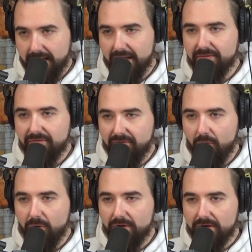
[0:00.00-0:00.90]
Who was
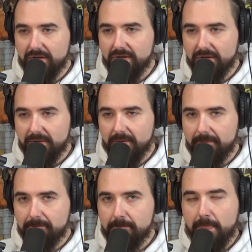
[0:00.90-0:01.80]
coaching? Was it Lemaire?
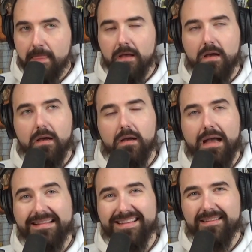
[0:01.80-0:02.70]

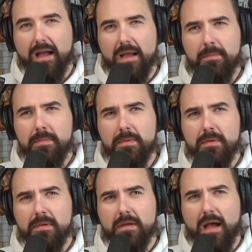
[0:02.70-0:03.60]
At the time,
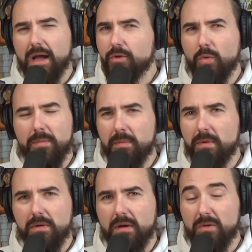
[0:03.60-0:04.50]
I don't
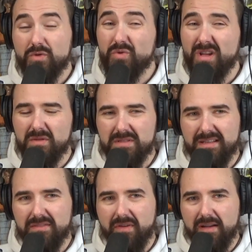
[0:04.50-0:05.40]
remember. I was too young. I was
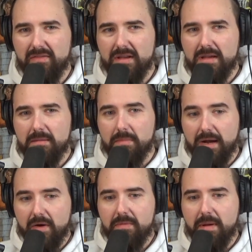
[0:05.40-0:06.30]
95,
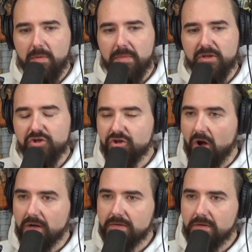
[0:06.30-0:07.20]
but I remember being
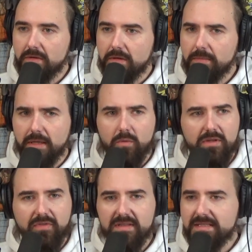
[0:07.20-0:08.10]
shocked. I'm like, what
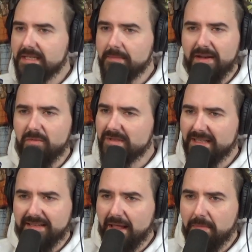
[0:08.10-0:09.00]
the fuck? This team that everyone
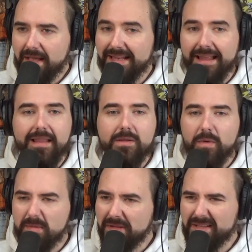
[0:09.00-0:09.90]
said can't make it, and I liked the
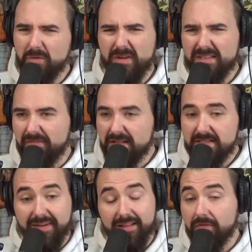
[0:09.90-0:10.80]
way they played. They were very
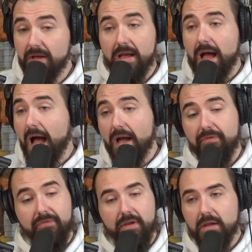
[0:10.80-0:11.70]
defensive. I loved and
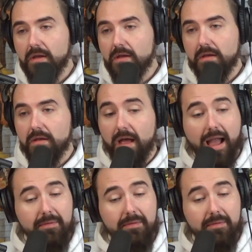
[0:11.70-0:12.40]
that's when you became a fan.